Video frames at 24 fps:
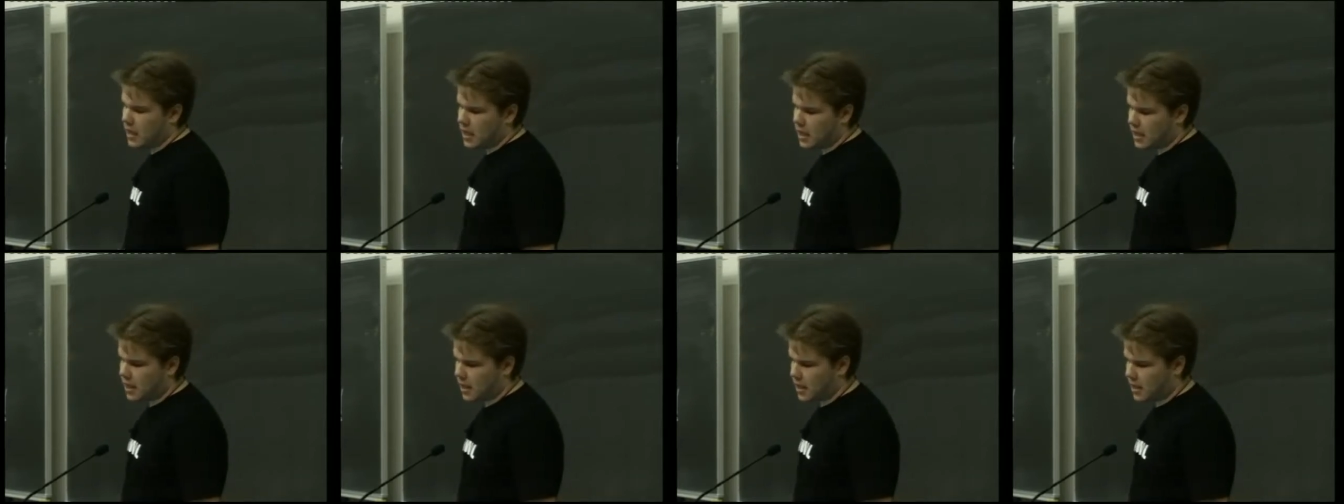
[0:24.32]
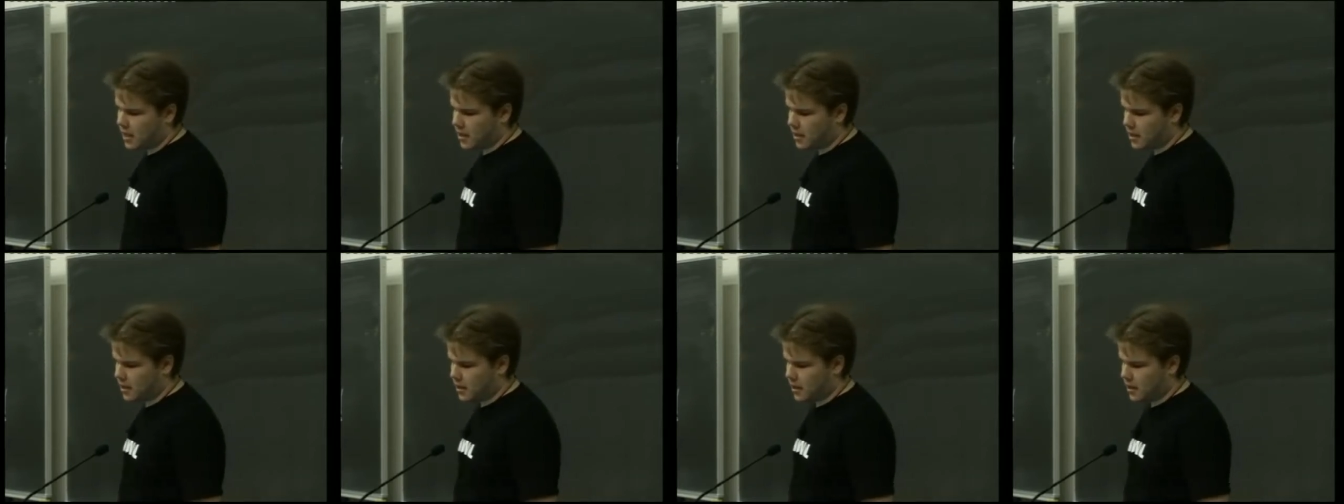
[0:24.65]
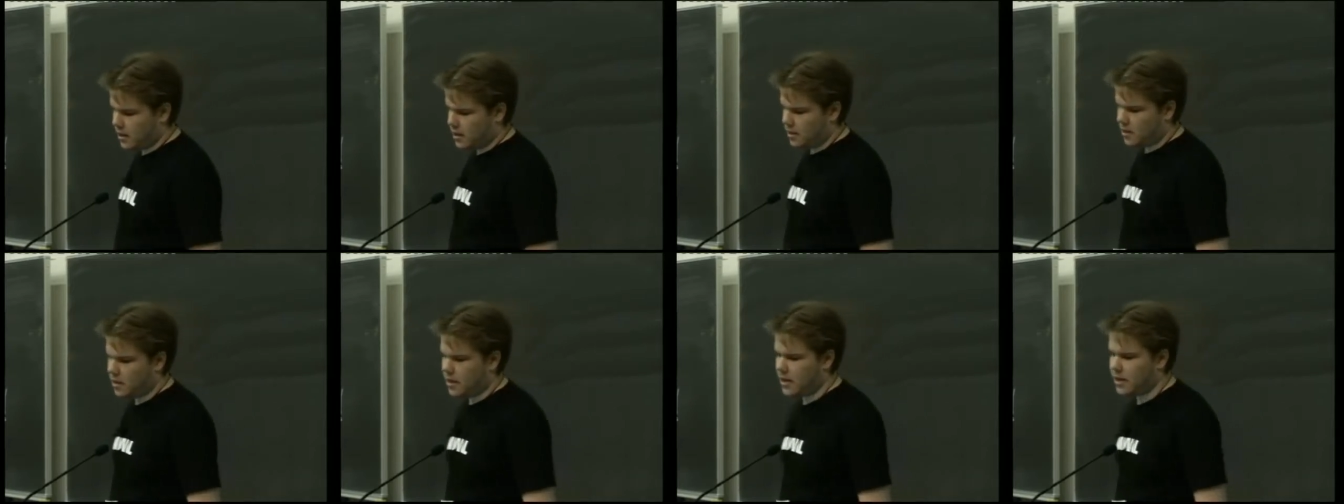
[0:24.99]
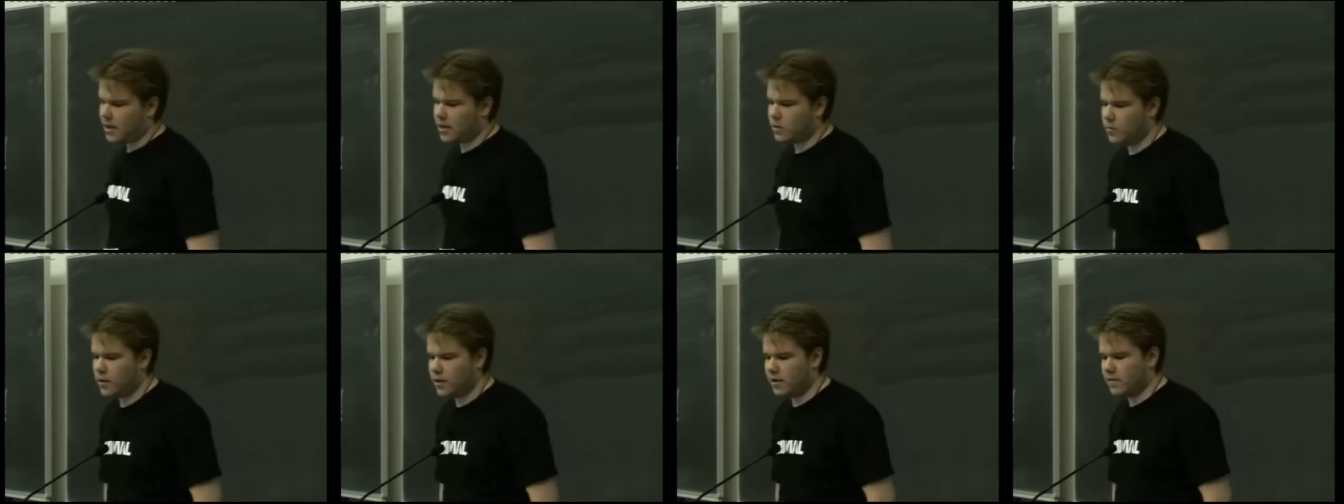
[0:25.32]
And uh,
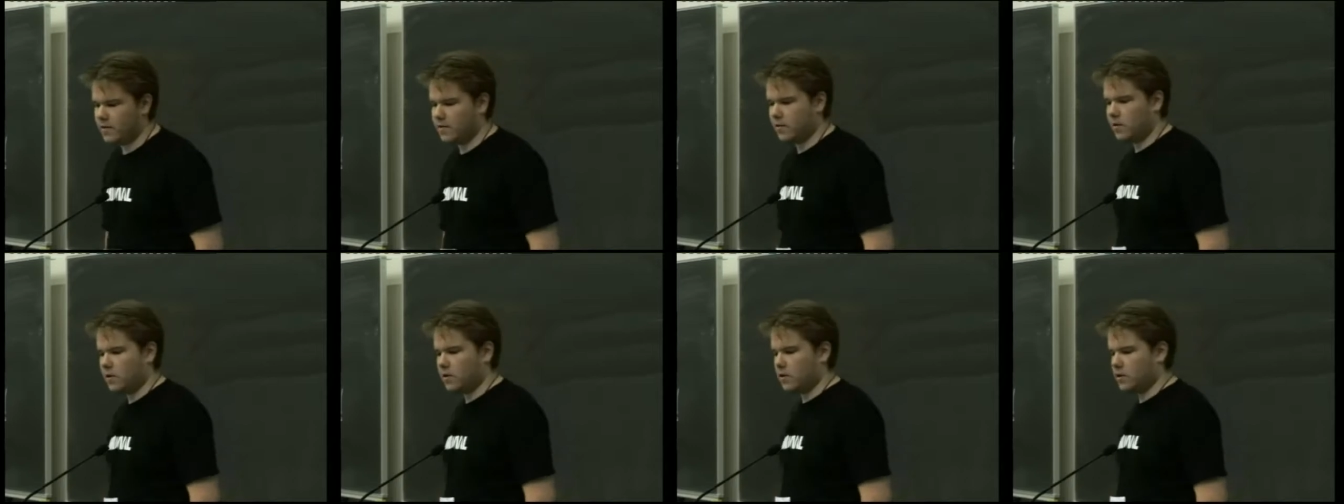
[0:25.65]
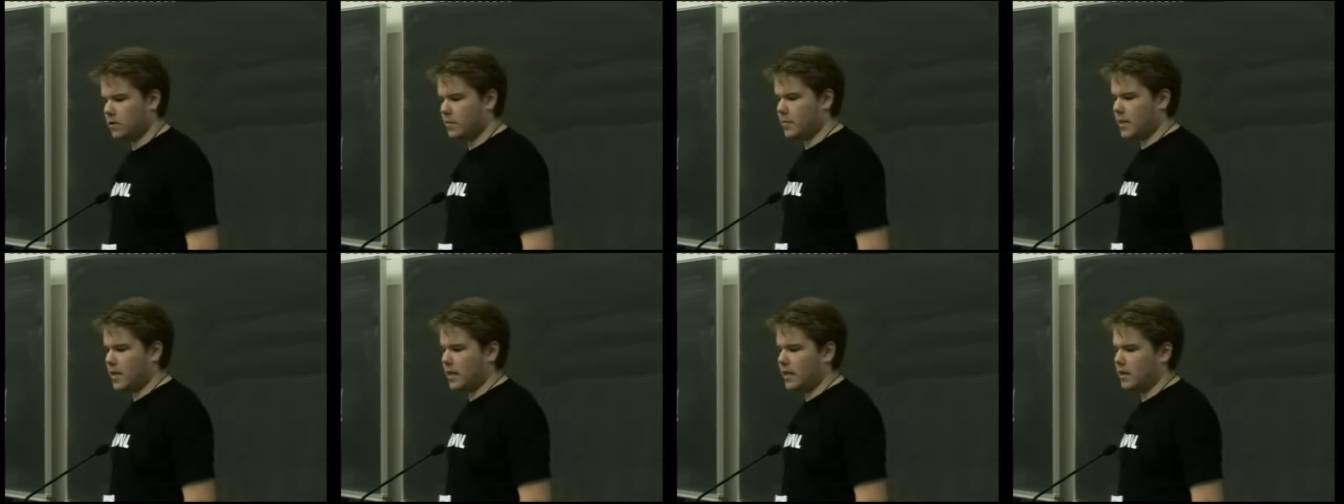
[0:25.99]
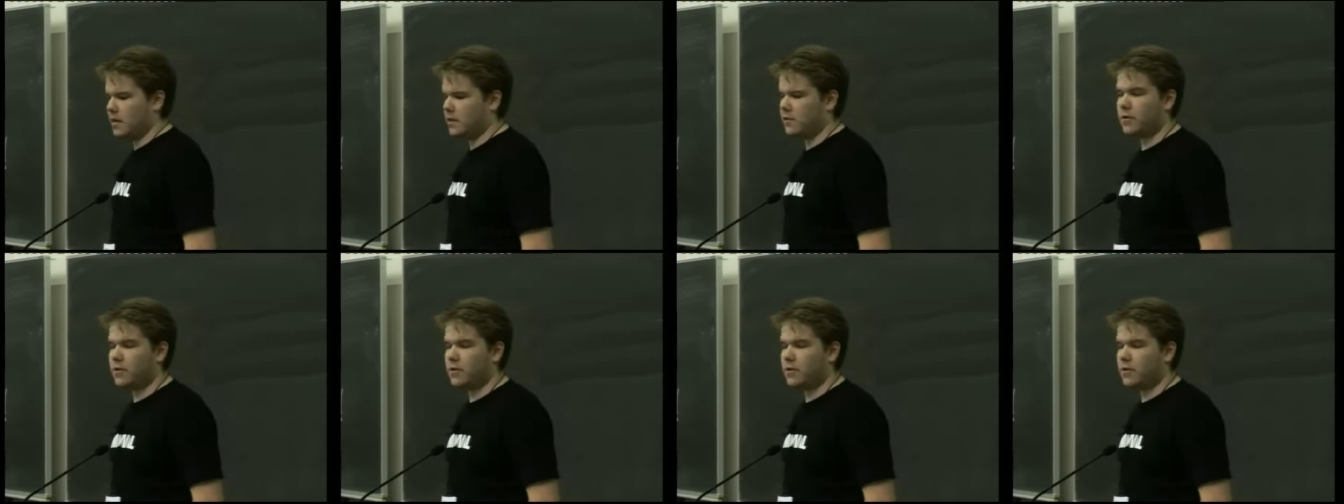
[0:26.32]
lately, we've also been